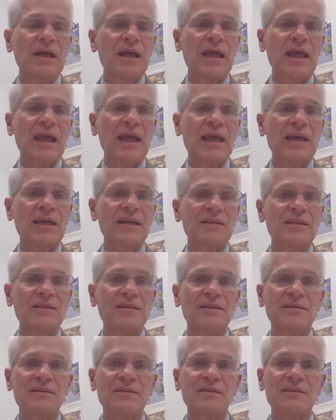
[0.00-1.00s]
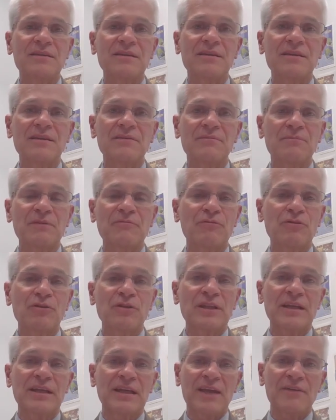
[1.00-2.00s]
and before
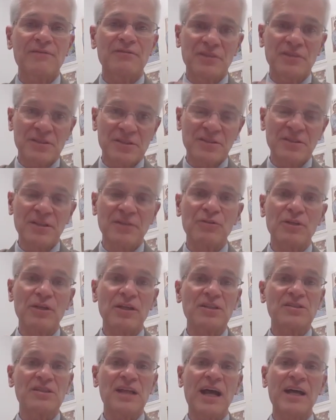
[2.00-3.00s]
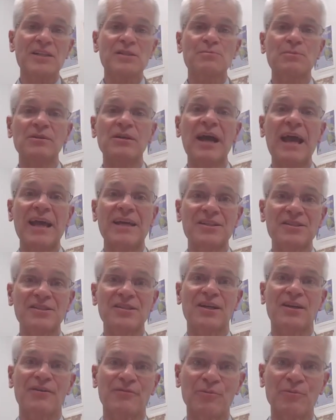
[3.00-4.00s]
they have the delivery, because the hospital has to
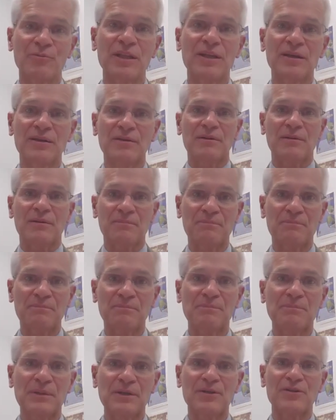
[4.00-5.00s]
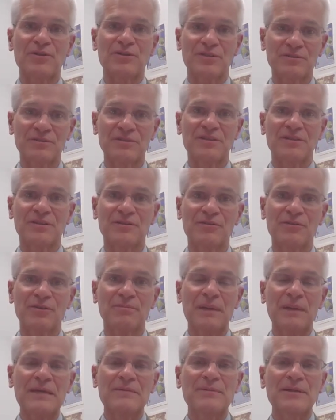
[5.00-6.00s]
cover them when they appear to deliver a
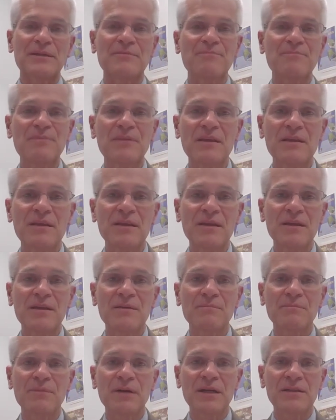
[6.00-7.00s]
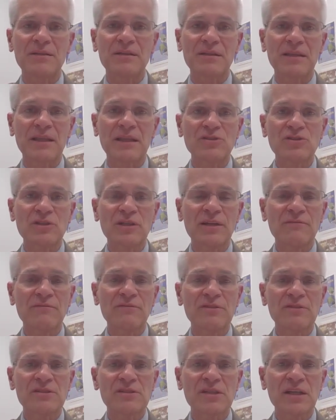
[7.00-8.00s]
baby. But they should have
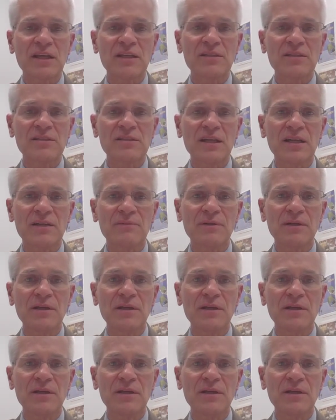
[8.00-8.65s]
visits ahead of time.